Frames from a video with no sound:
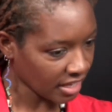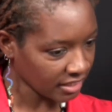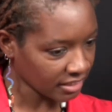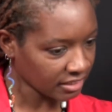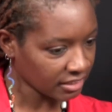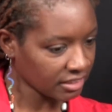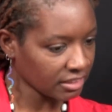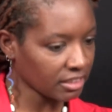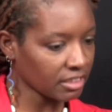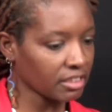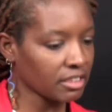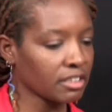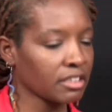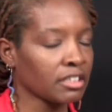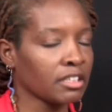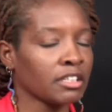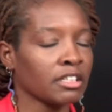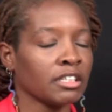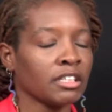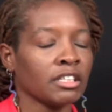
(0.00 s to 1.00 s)
A. Yes. Let's talk
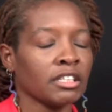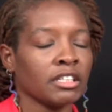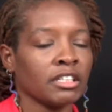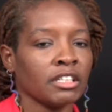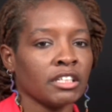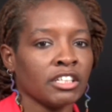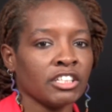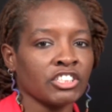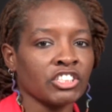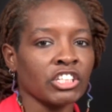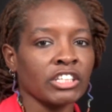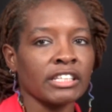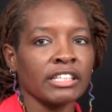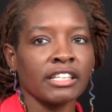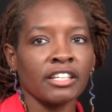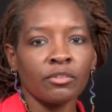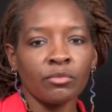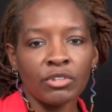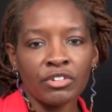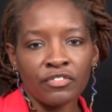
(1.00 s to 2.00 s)
about that. So the
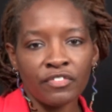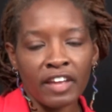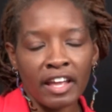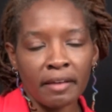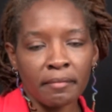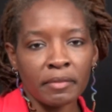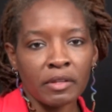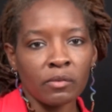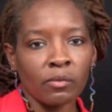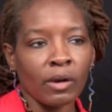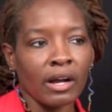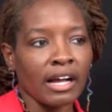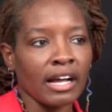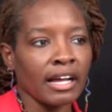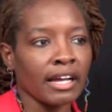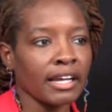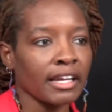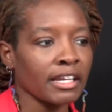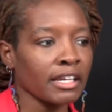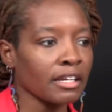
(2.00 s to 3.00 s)
Linwood Family
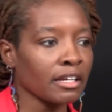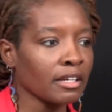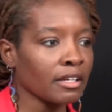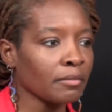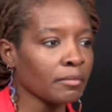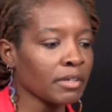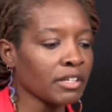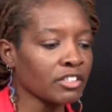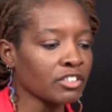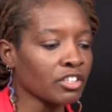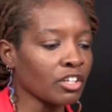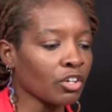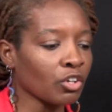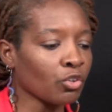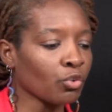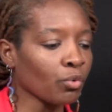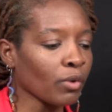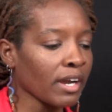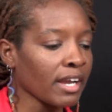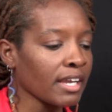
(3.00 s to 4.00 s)
Y um, is a
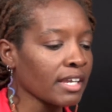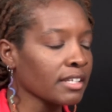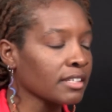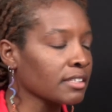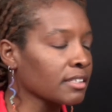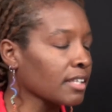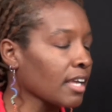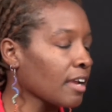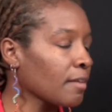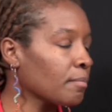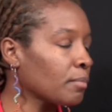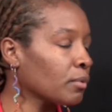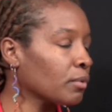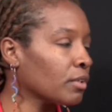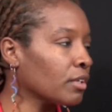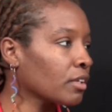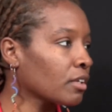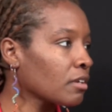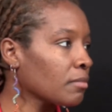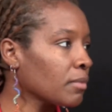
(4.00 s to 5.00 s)
great staple
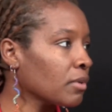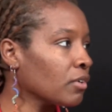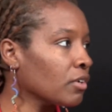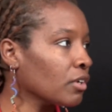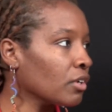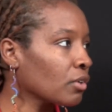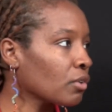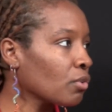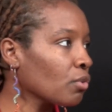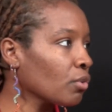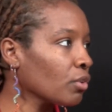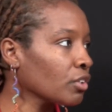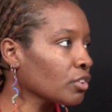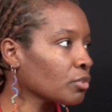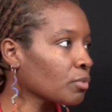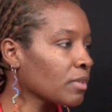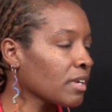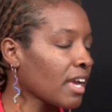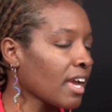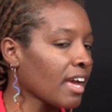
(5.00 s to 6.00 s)
in the community. Of
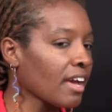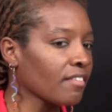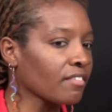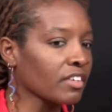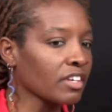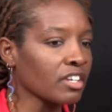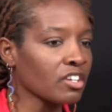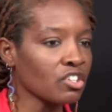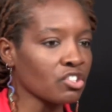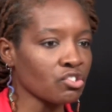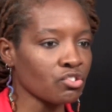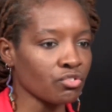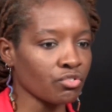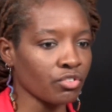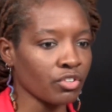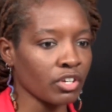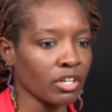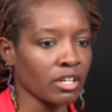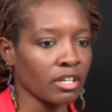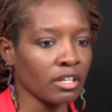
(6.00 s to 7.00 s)
course, we have a
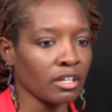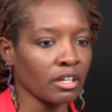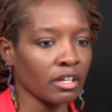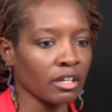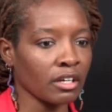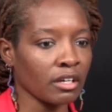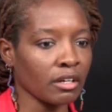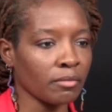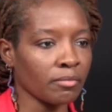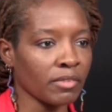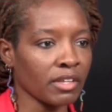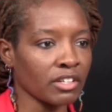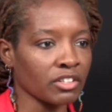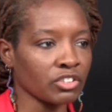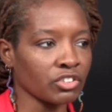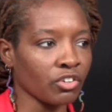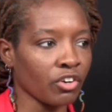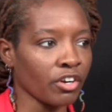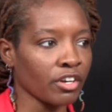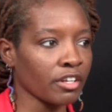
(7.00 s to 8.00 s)
history um, that
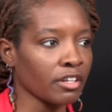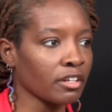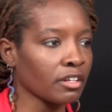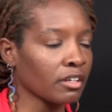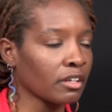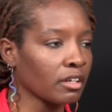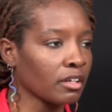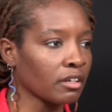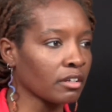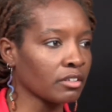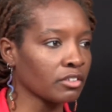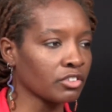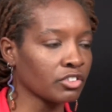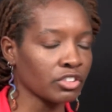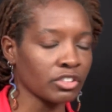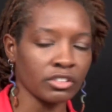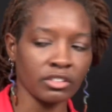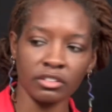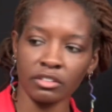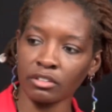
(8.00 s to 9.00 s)
started uh,
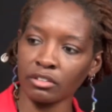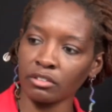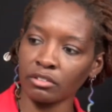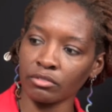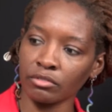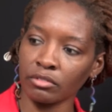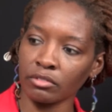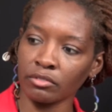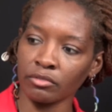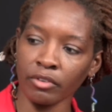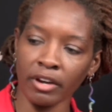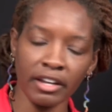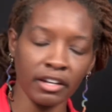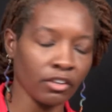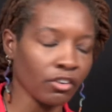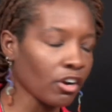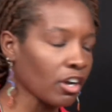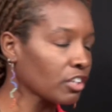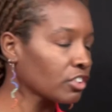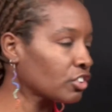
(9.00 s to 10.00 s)
just right
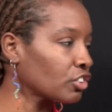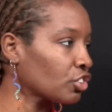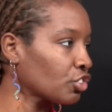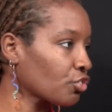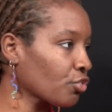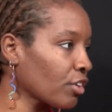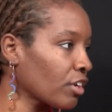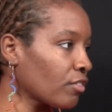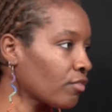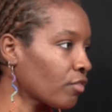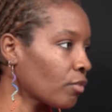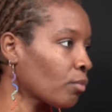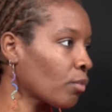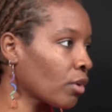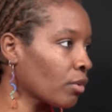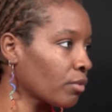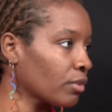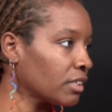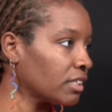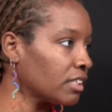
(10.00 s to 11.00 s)
across the street from
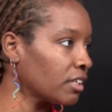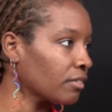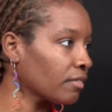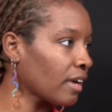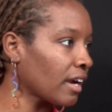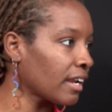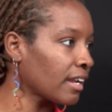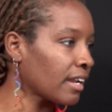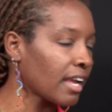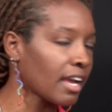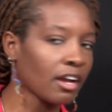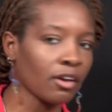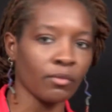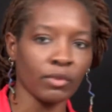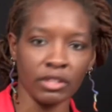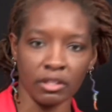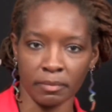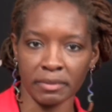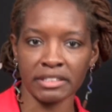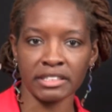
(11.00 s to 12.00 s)
where we sit right now
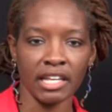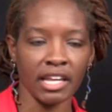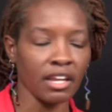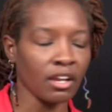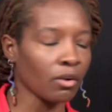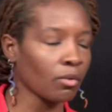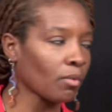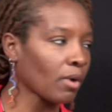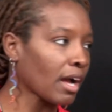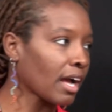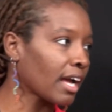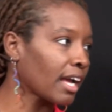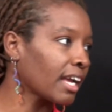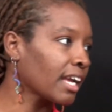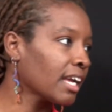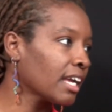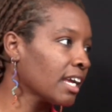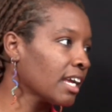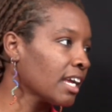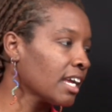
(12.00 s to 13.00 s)
with mm-hmm. the Paseo Y.
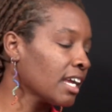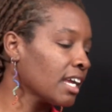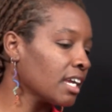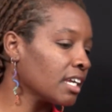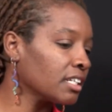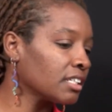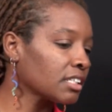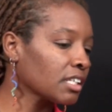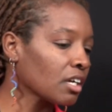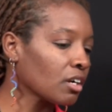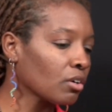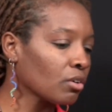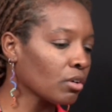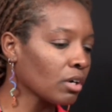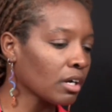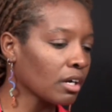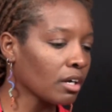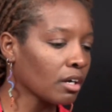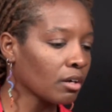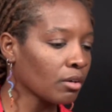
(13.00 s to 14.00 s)
Mm-hmm. And
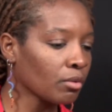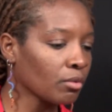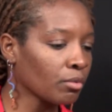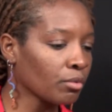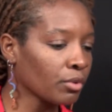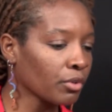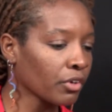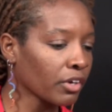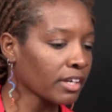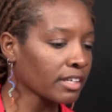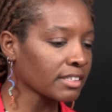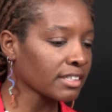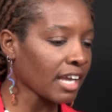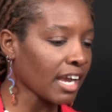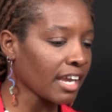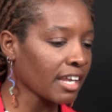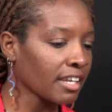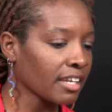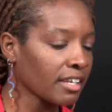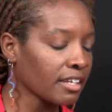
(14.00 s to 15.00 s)
so uh, we were
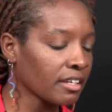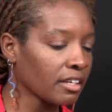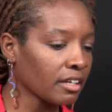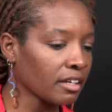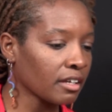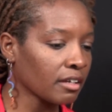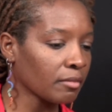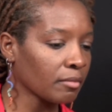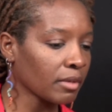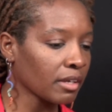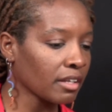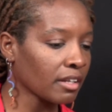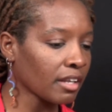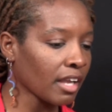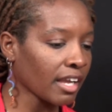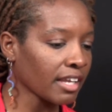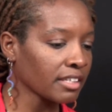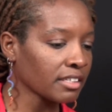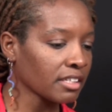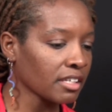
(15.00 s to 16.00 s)
excited um, in
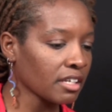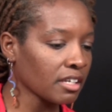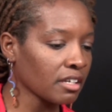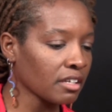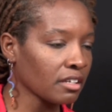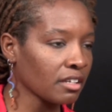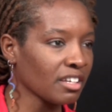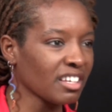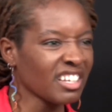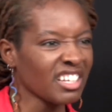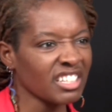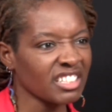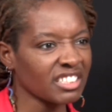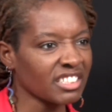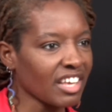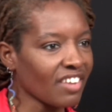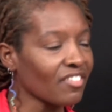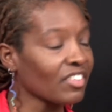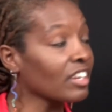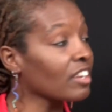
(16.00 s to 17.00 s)
nineteen
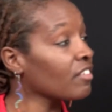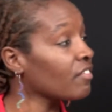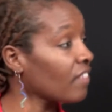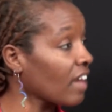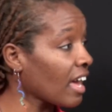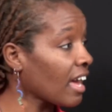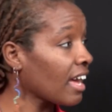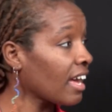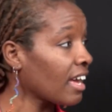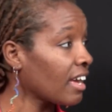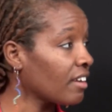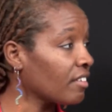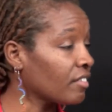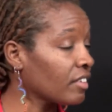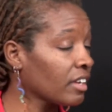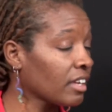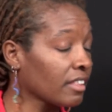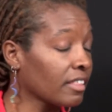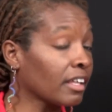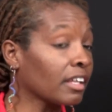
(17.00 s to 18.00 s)

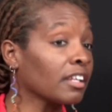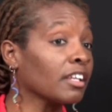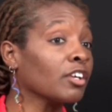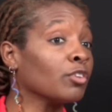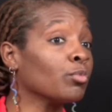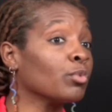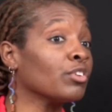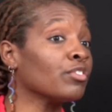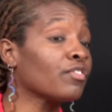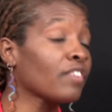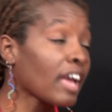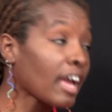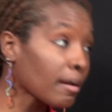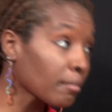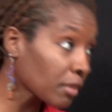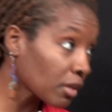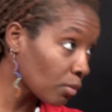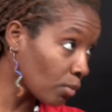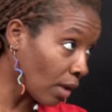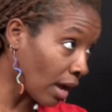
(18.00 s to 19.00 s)
seventy-five, the Linwood
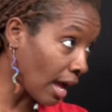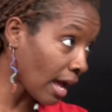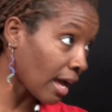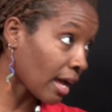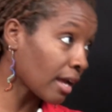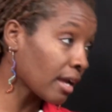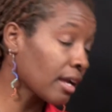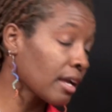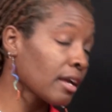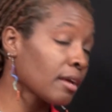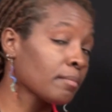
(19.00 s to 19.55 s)
Family Y